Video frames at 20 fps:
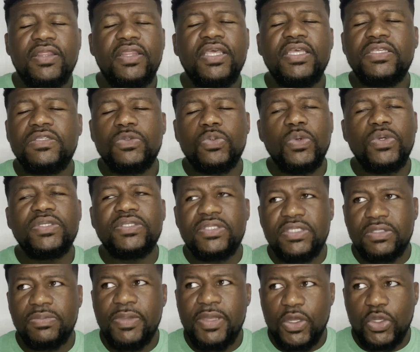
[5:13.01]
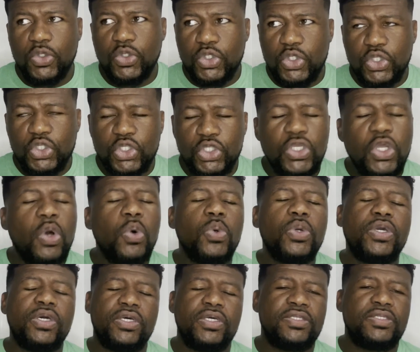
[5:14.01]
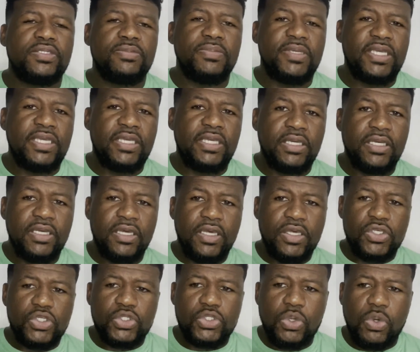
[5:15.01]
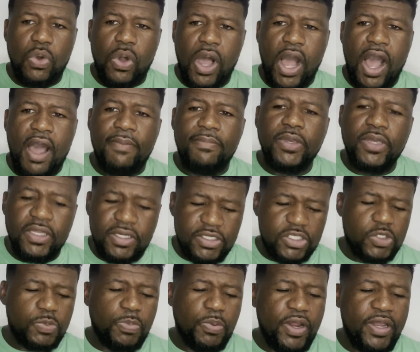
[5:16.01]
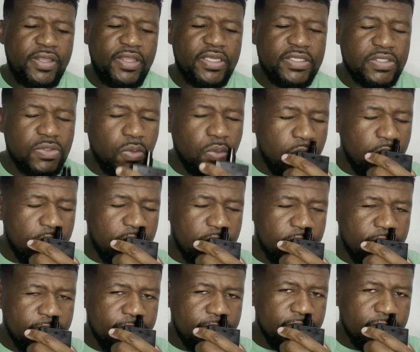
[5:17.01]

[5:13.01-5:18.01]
This one smells so good to me. So I'm gonna spray this on.